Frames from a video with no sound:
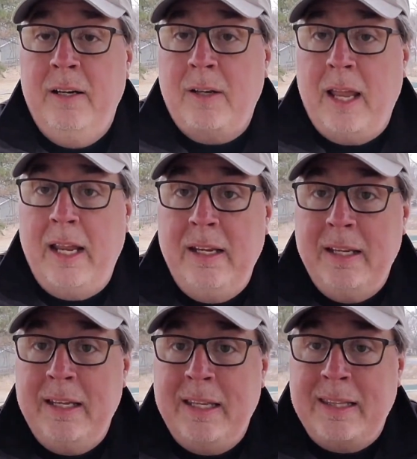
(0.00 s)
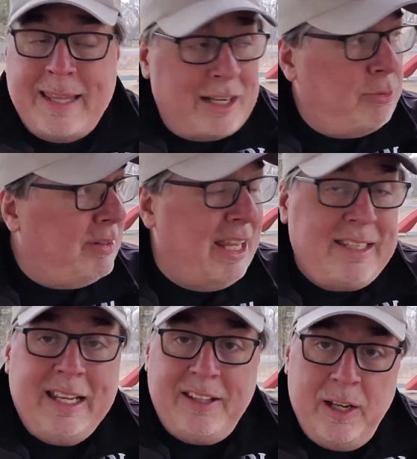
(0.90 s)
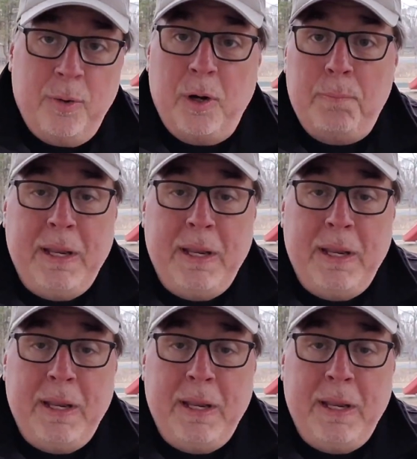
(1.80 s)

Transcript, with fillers: Okay, that's what they did. They ordered